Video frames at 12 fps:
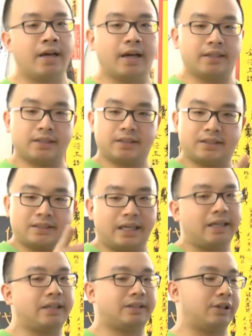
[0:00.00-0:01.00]
It's a
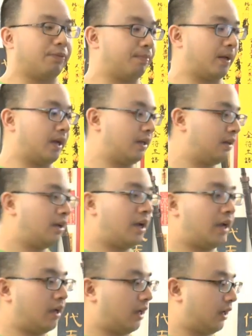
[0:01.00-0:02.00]
stainless steel blade,
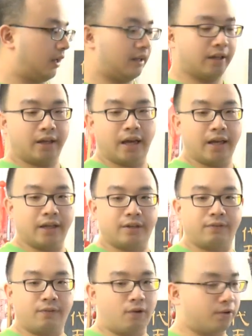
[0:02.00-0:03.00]
and
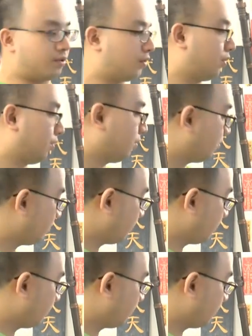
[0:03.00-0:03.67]
it's forged too.